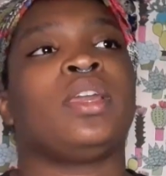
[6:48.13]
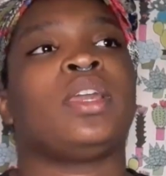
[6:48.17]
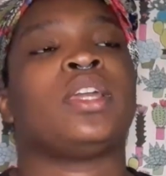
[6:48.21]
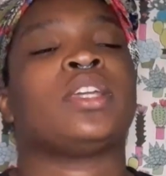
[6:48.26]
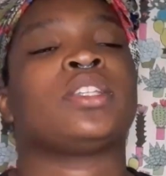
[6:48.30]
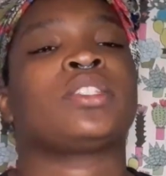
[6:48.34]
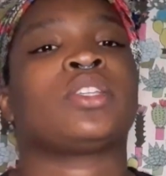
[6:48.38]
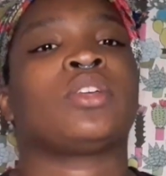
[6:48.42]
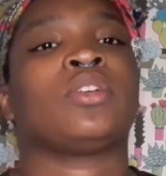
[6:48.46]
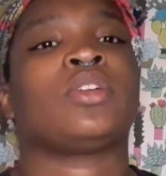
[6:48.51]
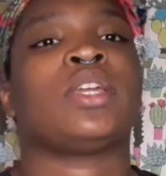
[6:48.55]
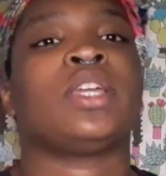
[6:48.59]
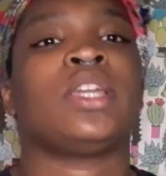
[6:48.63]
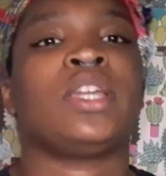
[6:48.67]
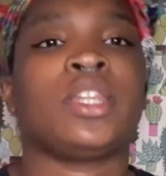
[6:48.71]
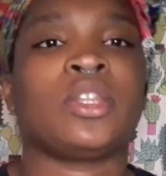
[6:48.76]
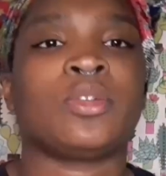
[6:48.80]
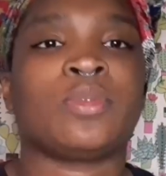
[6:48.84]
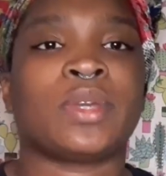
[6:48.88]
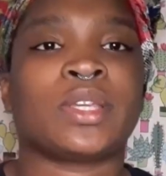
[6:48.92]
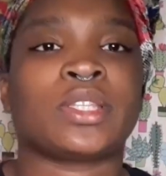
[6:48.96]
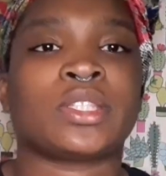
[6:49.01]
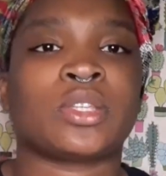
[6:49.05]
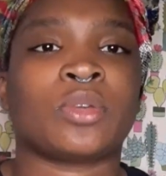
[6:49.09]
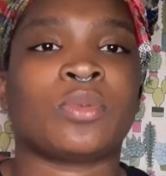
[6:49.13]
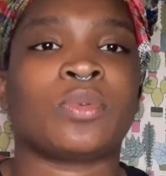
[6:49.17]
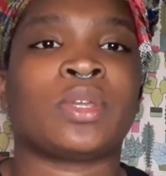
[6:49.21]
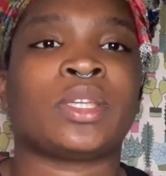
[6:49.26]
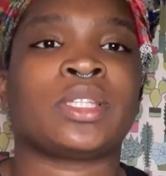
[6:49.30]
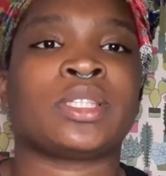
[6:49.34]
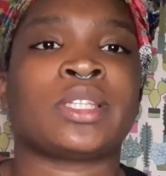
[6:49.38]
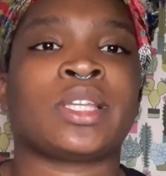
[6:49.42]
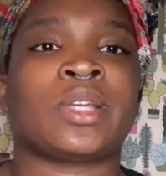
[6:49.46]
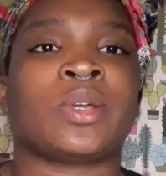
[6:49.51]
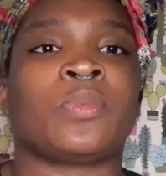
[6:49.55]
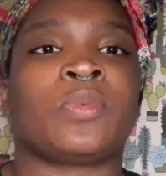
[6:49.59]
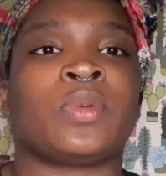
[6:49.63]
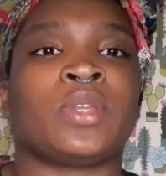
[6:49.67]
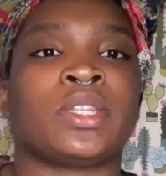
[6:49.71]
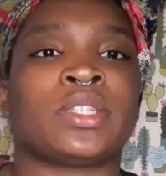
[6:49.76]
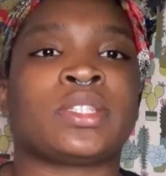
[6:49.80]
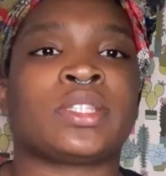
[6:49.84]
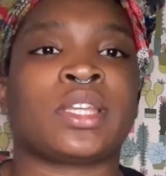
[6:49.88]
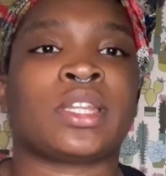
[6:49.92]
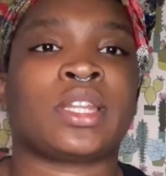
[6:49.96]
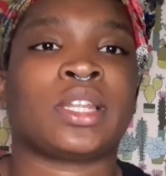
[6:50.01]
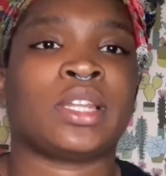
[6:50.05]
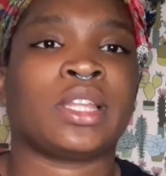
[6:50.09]
And so anyway, so once I went and
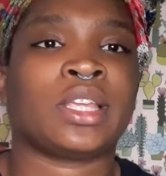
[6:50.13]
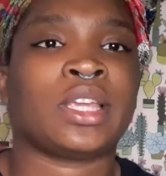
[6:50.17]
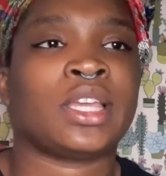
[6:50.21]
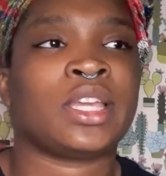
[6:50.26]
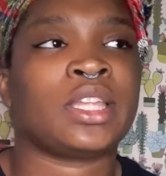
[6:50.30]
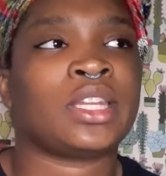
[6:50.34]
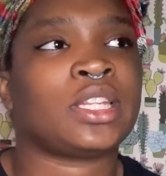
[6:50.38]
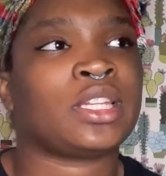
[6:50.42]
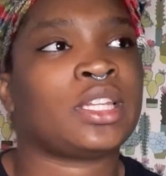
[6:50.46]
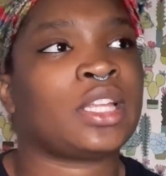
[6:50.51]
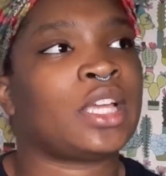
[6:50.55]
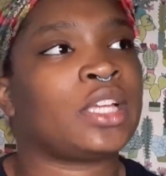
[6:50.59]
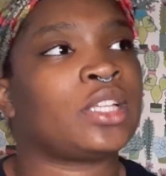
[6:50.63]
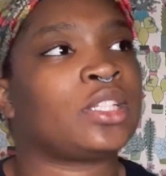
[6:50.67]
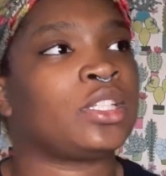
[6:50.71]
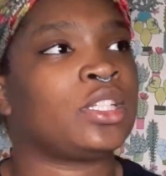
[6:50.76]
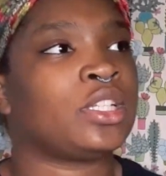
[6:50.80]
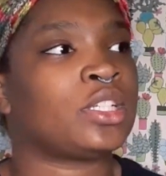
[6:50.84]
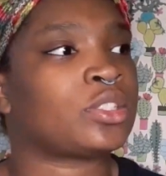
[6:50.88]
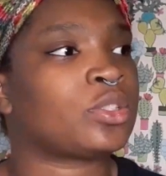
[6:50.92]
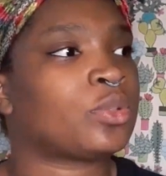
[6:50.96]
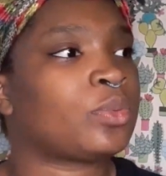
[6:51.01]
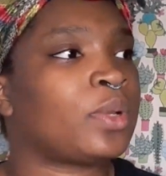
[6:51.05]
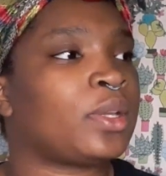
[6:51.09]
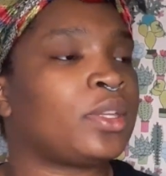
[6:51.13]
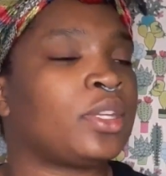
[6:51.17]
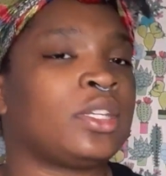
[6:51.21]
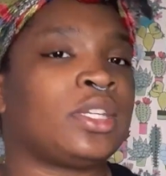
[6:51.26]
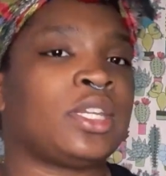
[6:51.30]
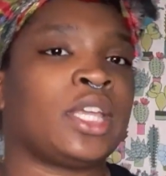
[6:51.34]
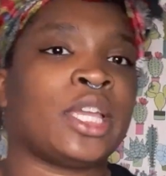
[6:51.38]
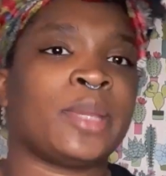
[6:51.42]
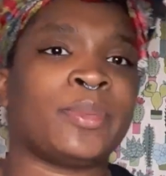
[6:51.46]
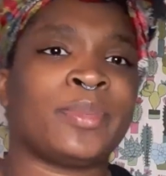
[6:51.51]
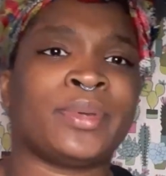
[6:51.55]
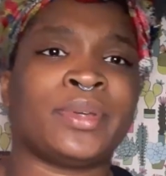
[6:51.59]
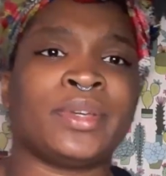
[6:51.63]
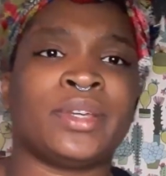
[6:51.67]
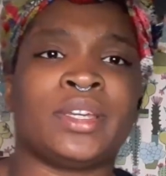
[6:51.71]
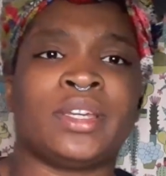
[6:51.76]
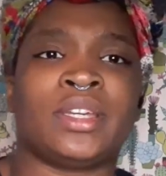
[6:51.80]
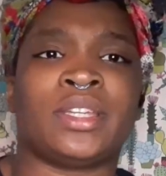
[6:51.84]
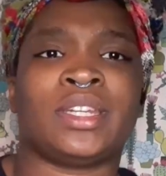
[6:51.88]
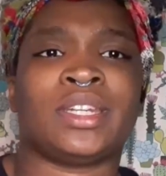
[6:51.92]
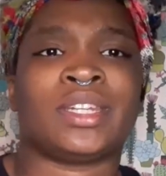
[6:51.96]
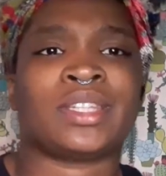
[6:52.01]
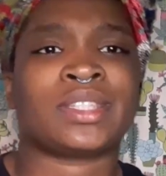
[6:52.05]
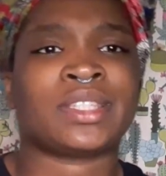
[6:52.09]
saw the land and like looked around the
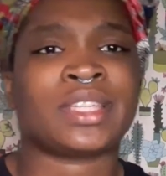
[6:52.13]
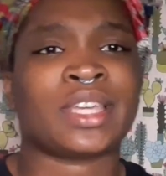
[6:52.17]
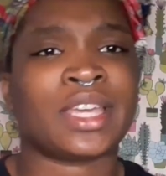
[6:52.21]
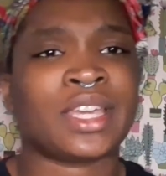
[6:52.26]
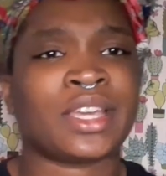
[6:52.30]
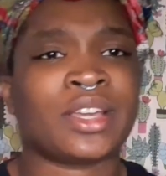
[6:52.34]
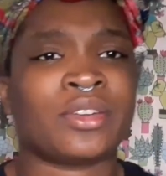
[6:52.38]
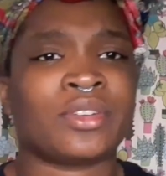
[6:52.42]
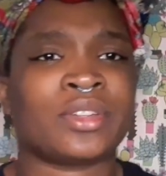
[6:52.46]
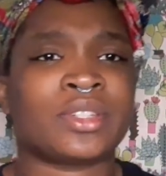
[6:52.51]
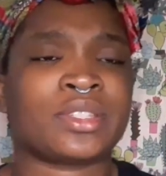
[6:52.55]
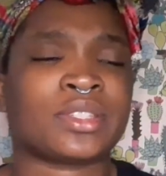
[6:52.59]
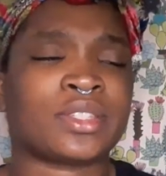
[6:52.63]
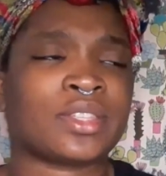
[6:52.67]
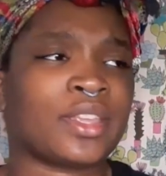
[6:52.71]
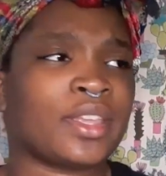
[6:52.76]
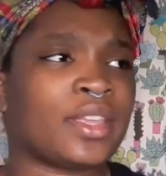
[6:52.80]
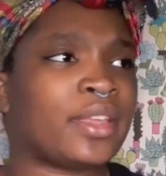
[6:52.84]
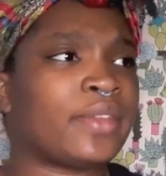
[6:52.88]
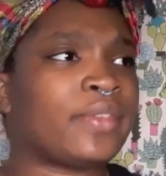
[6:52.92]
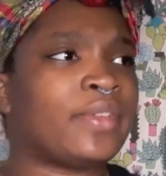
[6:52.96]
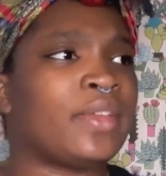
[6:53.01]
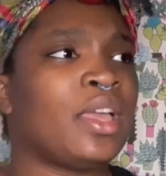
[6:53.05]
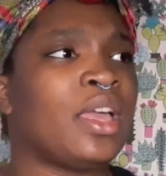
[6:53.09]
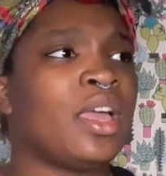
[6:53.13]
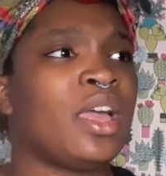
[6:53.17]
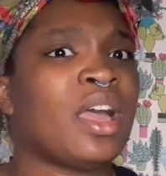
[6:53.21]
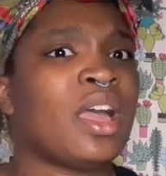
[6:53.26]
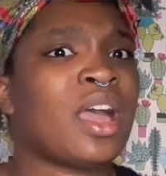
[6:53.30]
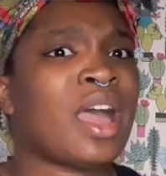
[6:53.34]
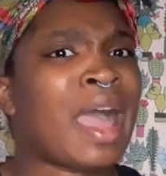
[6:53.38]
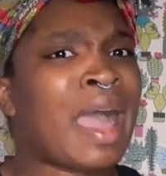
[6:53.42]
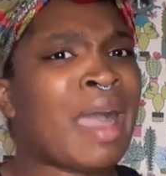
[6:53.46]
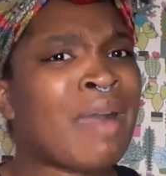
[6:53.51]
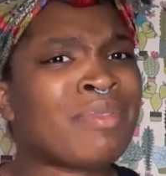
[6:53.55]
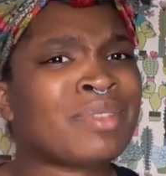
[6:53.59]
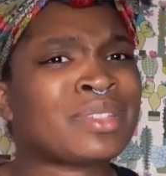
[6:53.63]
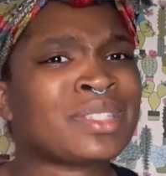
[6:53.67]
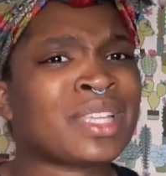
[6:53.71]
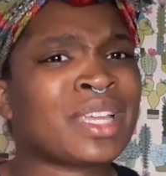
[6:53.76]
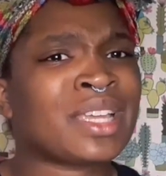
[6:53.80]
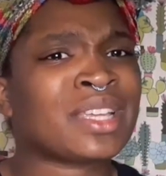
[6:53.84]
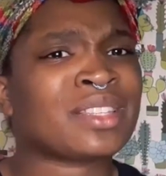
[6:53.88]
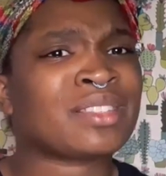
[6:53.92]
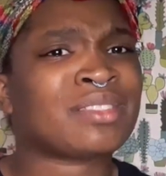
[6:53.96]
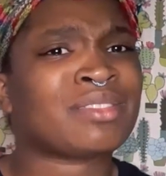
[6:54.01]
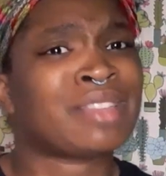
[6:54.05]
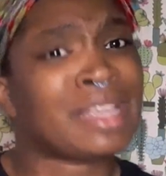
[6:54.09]
neighborhood and the town and stuff, I was
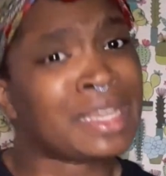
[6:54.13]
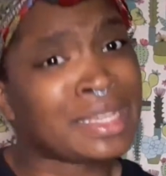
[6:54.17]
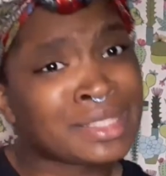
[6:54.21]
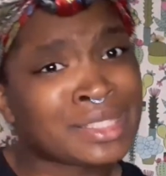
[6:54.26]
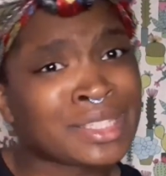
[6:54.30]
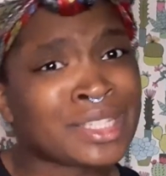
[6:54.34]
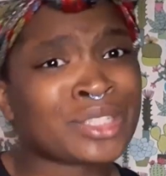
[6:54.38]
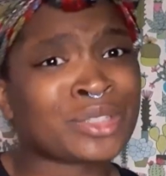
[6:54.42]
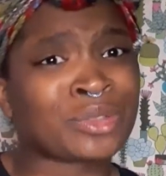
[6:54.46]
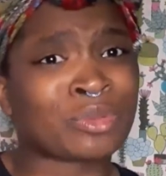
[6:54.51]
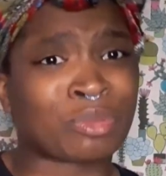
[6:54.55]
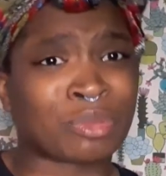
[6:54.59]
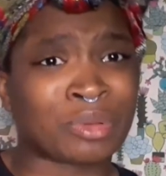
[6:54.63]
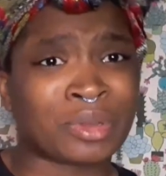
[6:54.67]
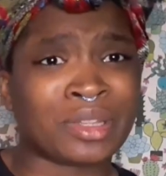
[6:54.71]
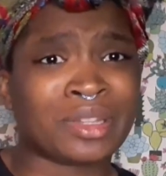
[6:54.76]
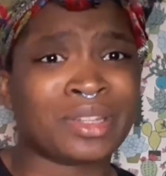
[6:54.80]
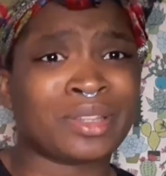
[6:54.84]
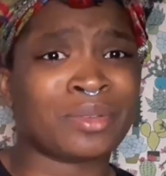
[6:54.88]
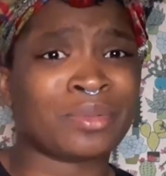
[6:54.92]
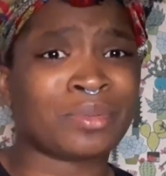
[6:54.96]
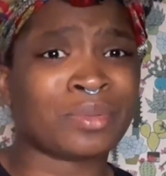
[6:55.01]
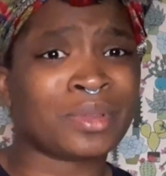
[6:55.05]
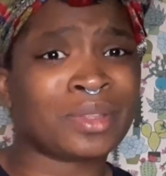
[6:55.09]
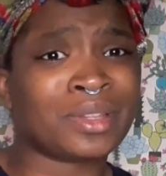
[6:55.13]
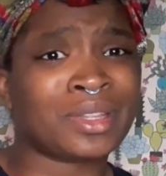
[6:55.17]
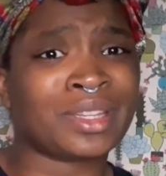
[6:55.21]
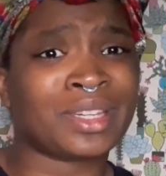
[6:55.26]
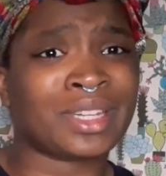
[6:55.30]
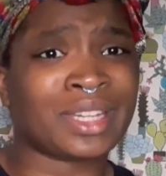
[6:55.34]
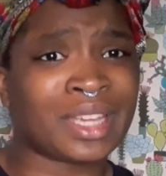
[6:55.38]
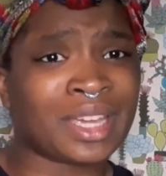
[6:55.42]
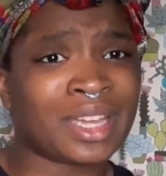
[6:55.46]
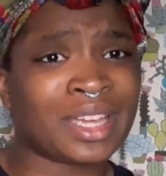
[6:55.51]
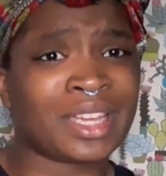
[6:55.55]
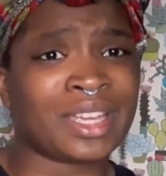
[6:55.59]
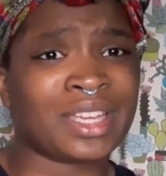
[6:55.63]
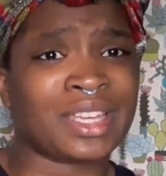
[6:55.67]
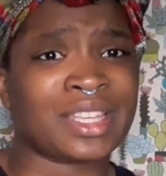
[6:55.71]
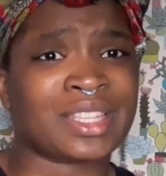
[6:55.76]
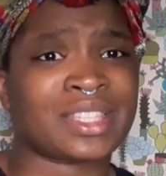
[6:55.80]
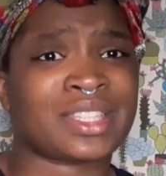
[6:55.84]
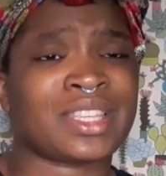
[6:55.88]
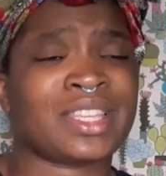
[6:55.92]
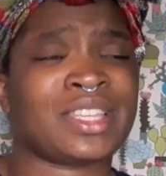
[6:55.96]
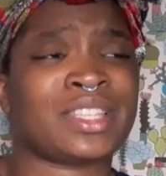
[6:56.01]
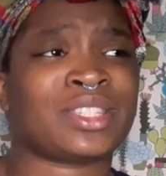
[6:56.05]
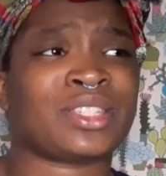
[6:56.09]
like, this is really, really
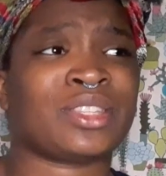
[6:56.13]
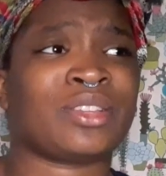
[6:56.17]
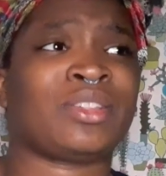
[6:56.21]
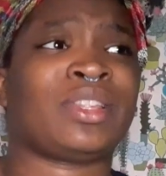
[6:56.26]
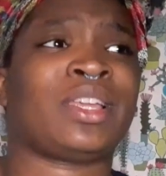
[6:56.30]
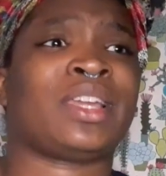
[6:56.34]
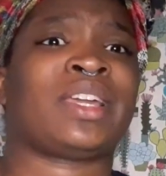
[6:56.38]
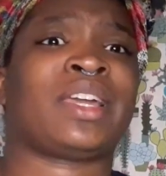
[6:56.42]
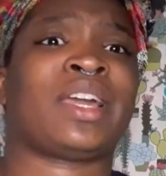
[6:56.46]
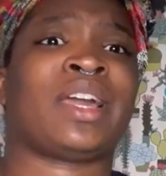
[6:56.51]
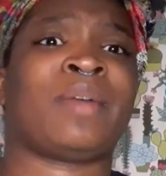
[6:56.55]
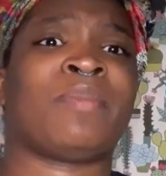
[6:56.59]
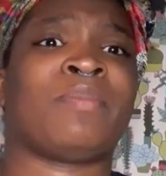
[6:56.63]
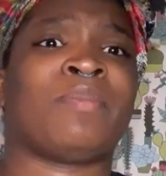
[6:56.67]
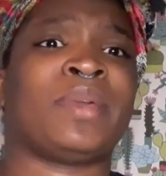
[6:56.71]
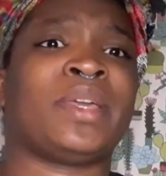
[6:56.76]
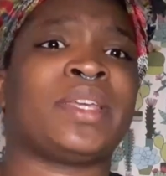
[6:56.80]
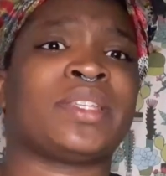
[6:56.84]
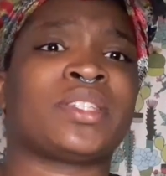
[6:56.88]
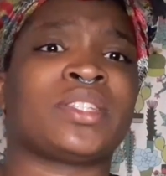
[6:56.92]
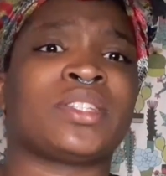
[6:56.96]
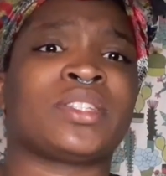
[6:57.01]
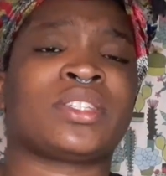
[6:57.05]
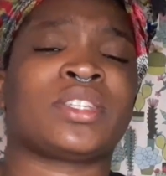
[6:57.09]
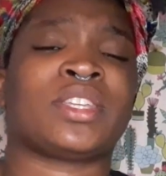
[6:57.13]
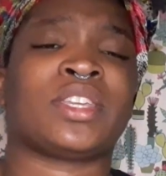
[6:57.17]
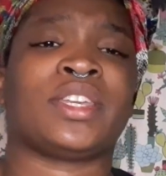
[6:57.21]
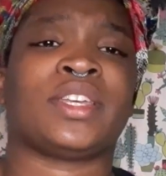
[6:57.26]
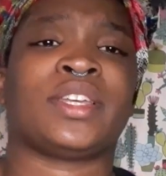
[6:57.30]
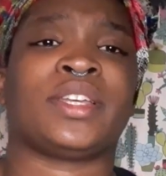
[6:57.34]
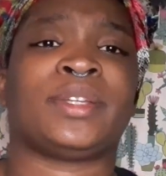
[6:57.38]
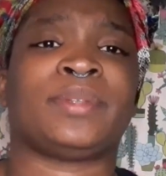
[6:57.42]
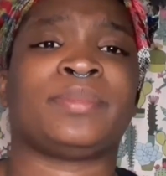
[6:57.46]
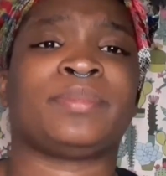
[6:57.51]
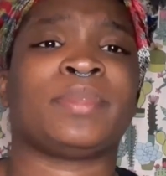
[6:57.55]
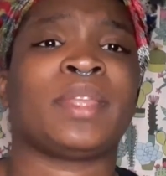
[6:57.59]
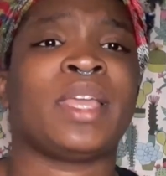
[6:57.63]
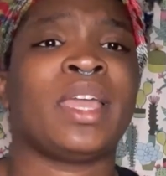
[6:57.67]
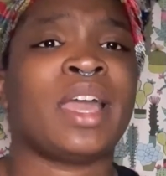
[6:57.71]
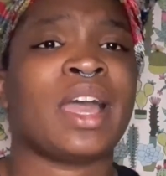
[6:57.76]
nice. And so like I messaged him.